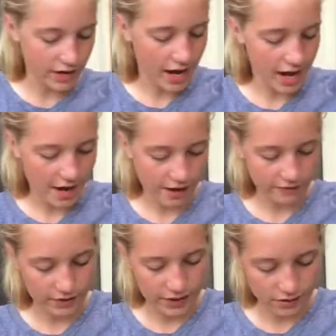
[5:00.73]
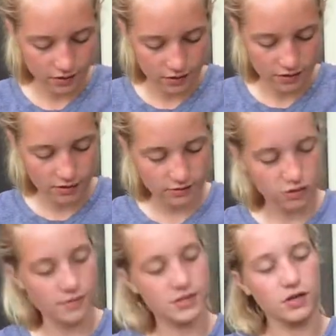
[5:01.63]
have, in her
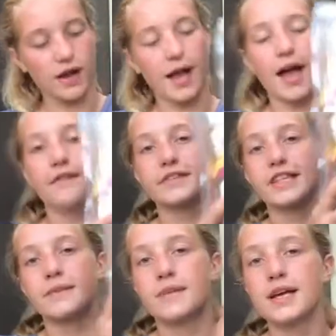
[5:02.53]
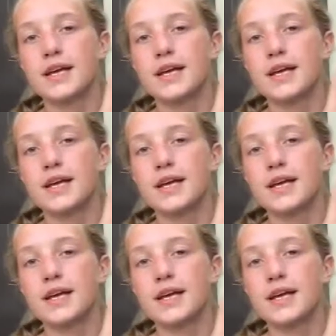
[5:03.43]
grooming tote, I have some